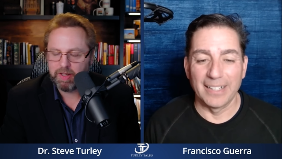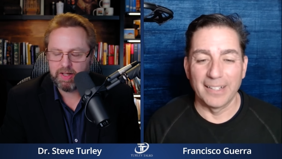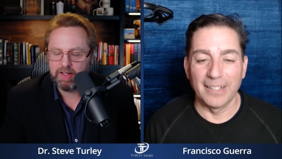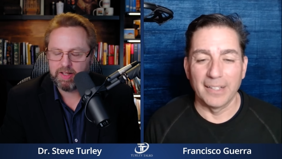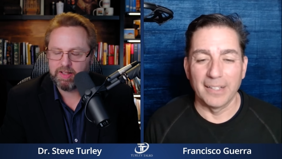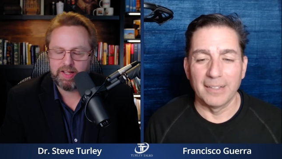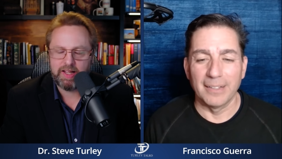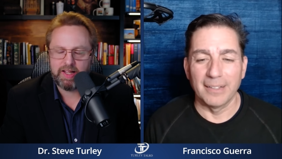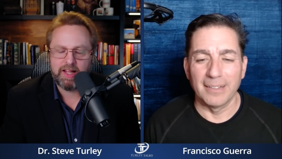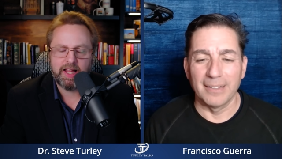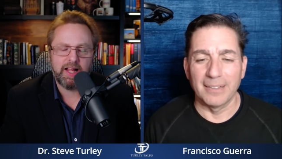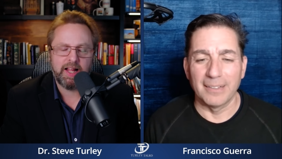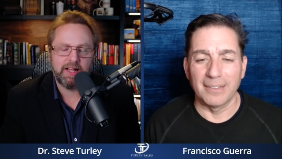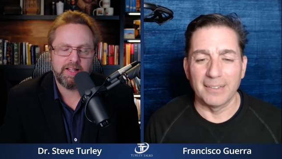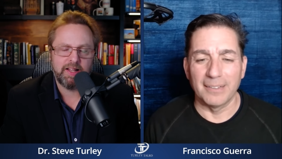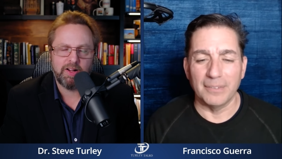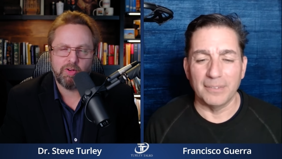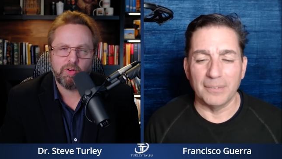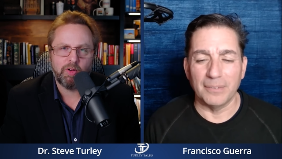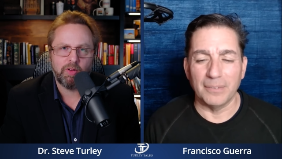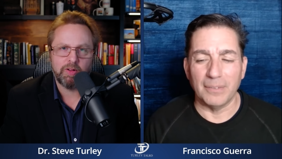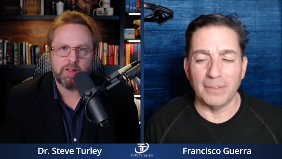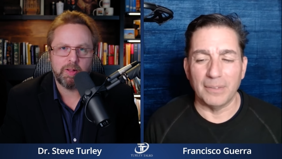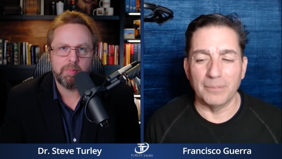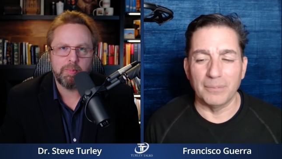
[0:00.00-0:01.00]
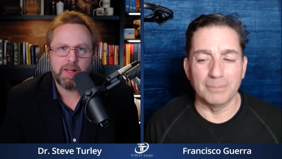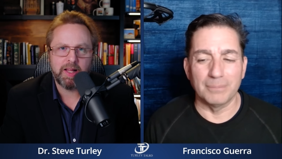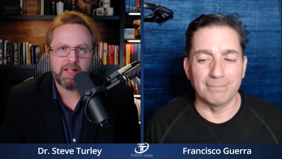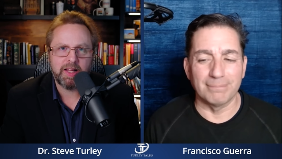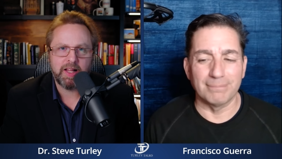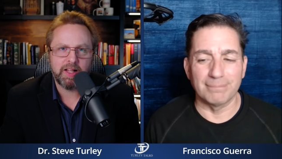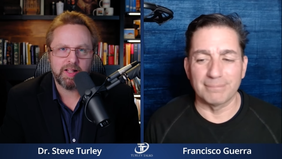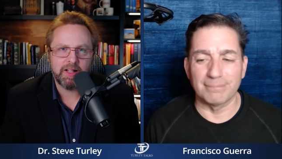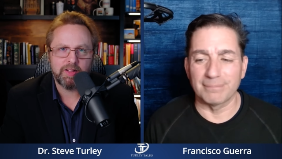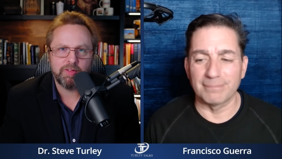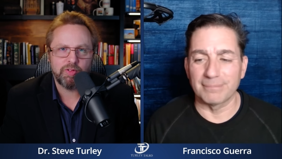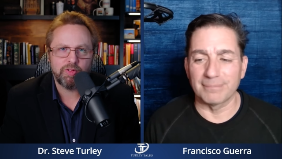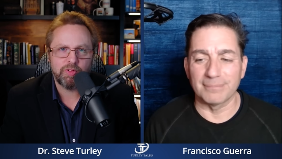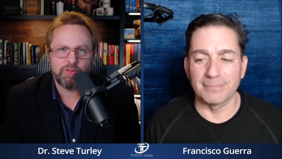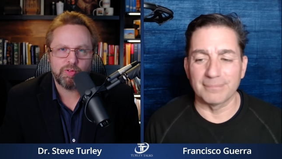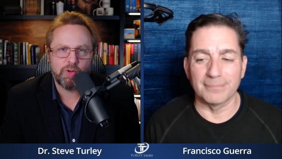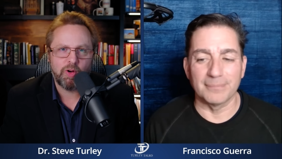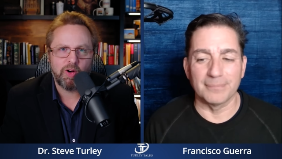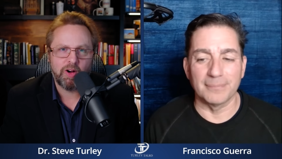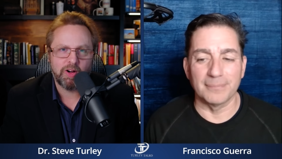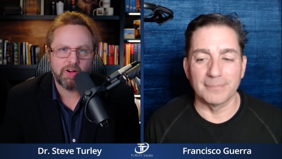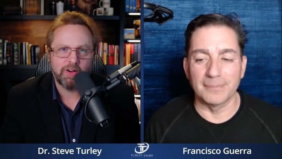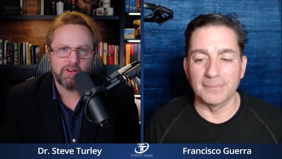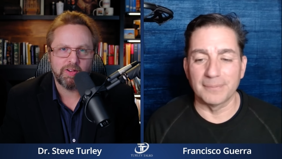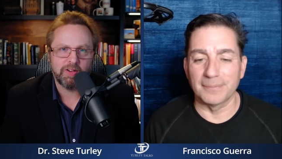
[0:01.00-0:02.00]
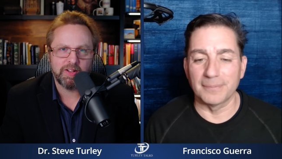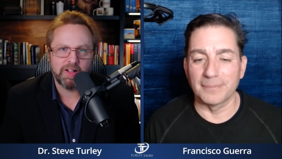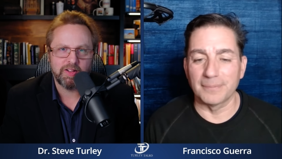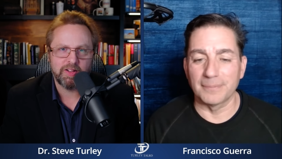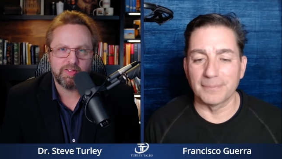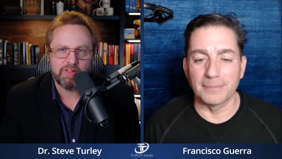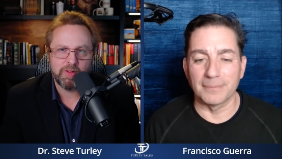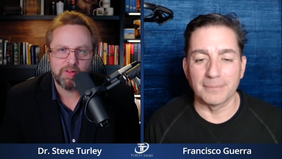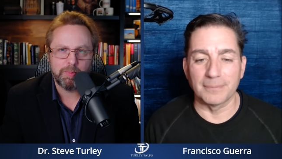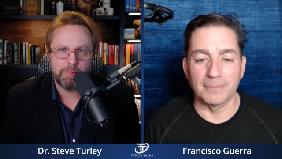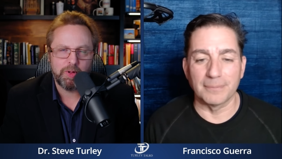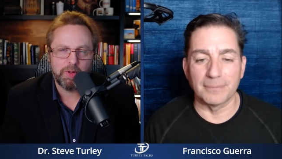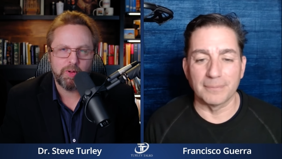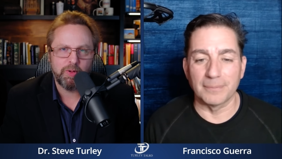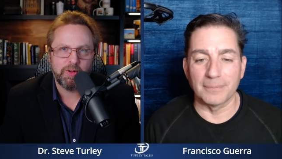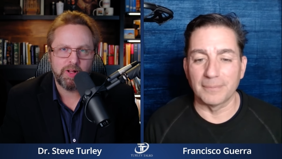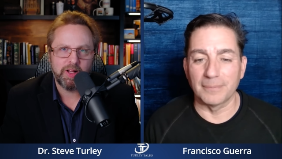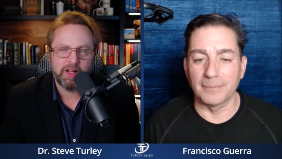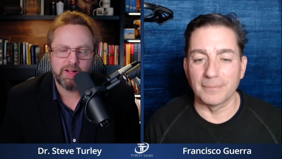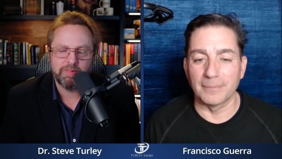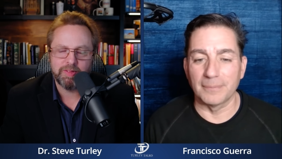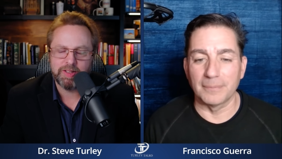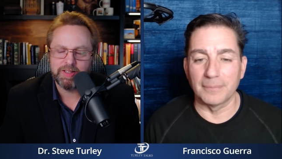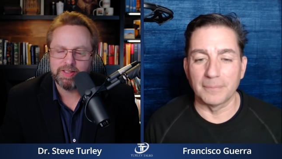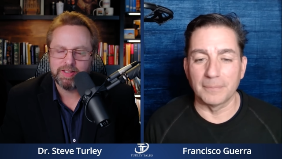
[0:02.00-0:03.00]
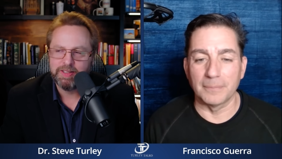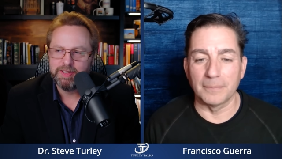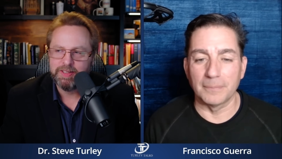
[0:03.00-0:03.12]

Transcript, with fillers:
Speaker 1: in the end, they're only making it stronger. That's the beauty of it.